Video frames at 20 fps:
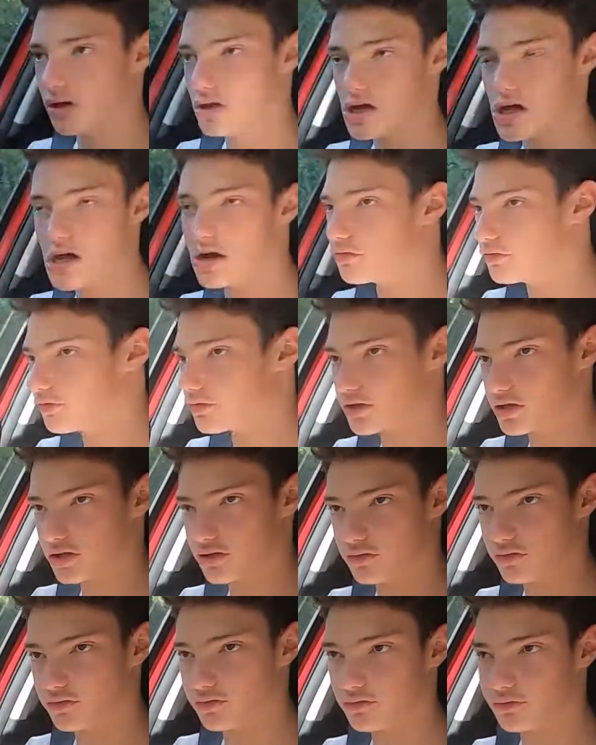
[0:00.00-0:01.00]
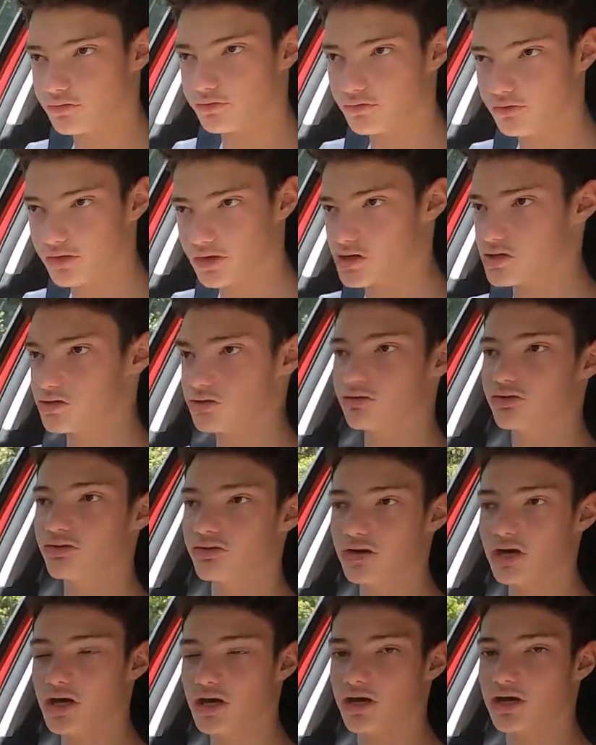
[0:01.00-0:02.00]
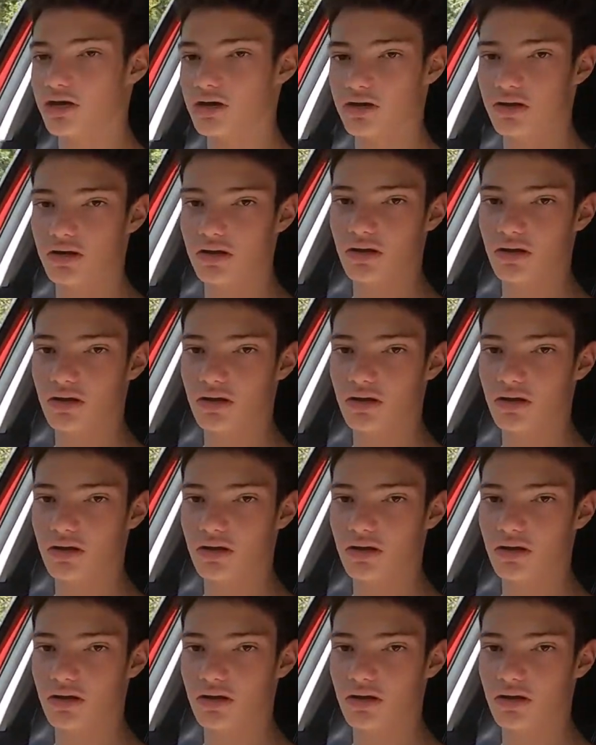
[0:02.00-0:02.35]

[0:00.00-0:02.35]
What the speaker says: Everything you've seen today